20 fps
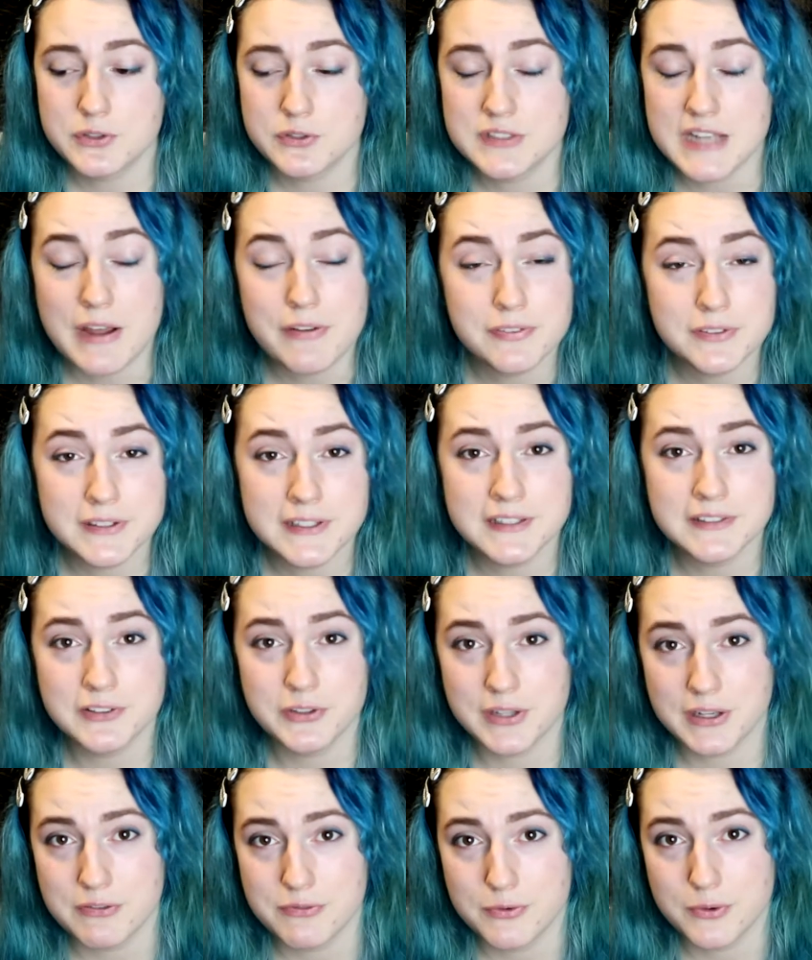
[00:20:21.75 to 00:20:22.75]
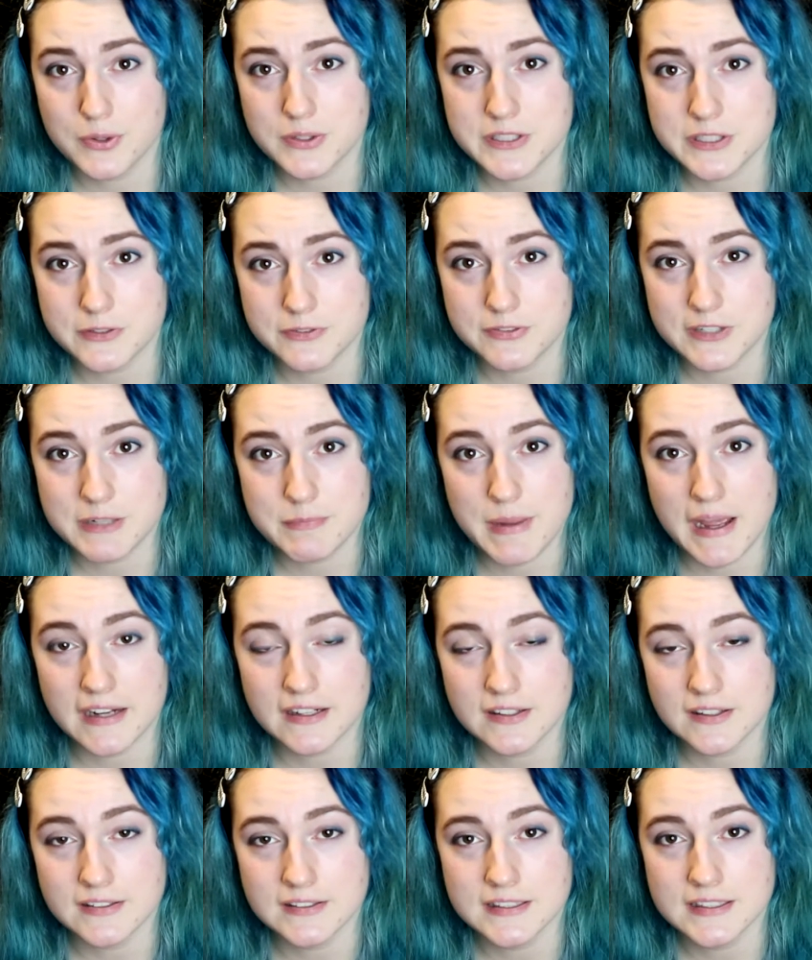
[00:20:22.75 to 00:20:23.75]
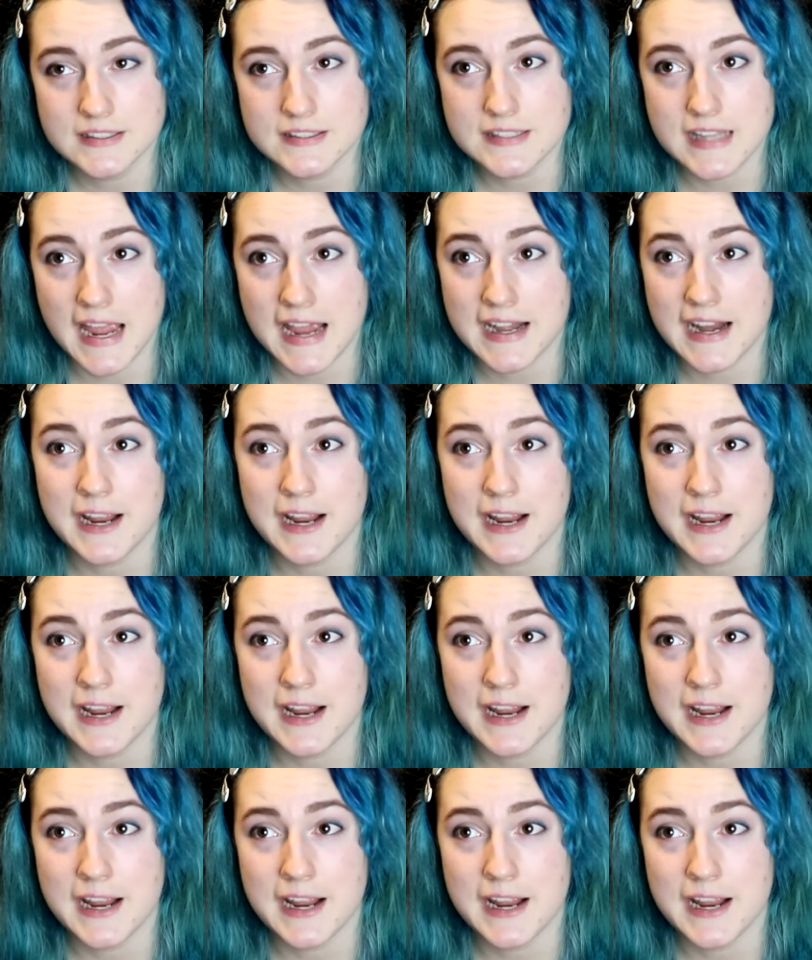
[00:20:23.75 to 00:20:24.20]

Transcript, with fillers: So definitely looking forward to your feedback on this,